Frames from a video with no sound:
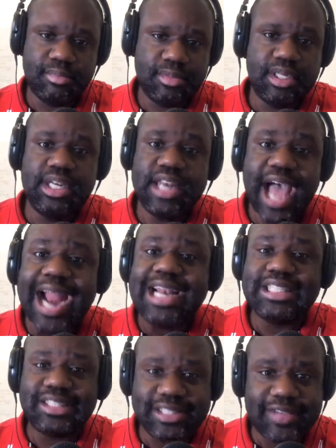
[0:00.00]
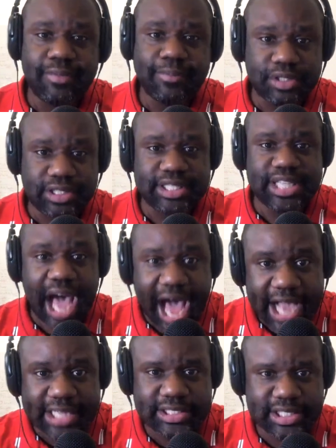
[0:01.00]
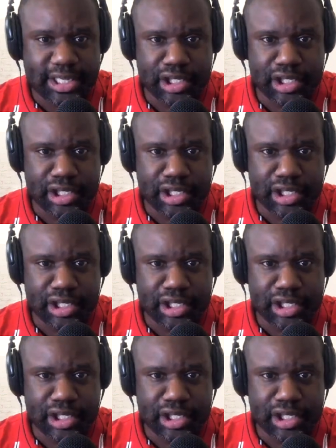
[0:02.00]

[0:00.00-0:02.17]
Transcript: ninety seven percent toxic.